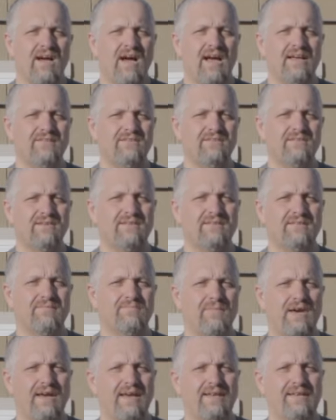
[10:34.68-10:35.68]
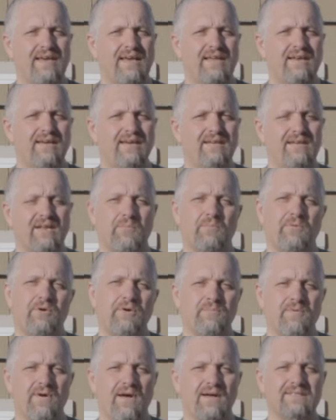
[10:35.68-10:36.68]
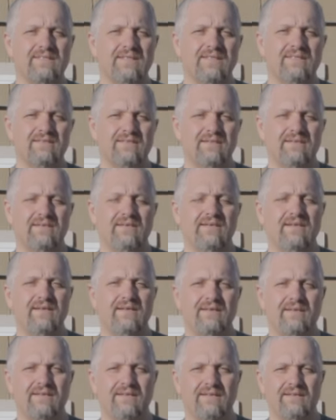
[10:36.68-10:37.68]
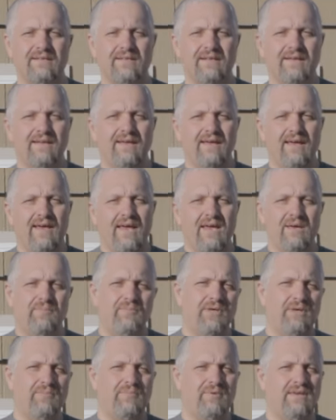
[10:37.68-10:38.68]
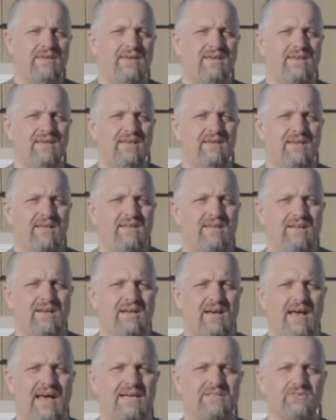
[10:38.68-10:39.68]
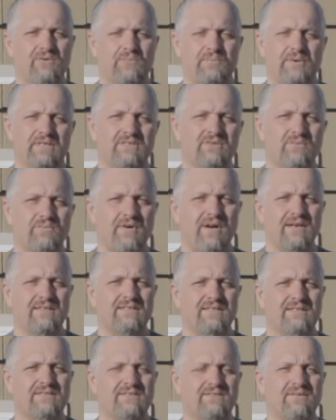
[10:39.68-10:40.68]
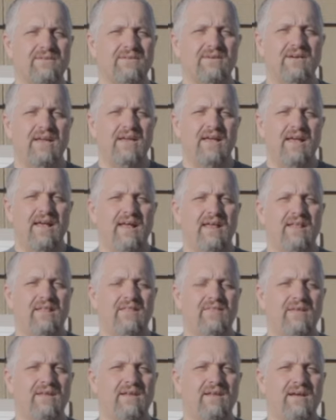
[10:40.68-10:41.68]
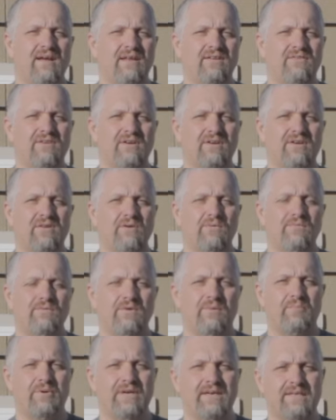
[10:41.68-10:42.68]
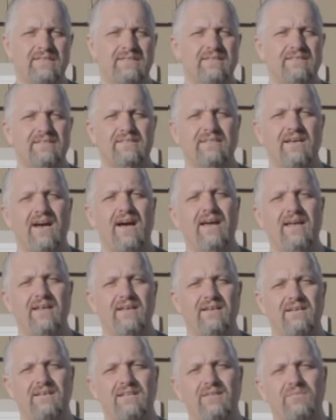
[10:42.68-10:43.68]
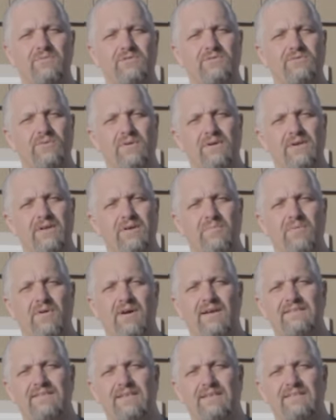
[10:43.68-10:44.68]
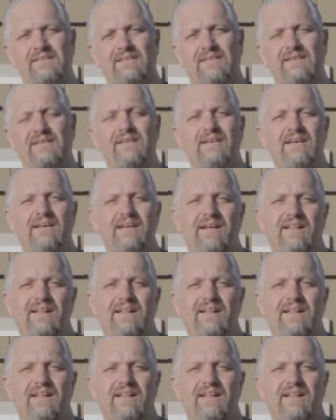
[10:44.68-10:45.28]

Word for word: I took my data and I pre processed it in APP, uh, Astro Pixel processor, and then I took it over to PixInsight and did the majority of processing.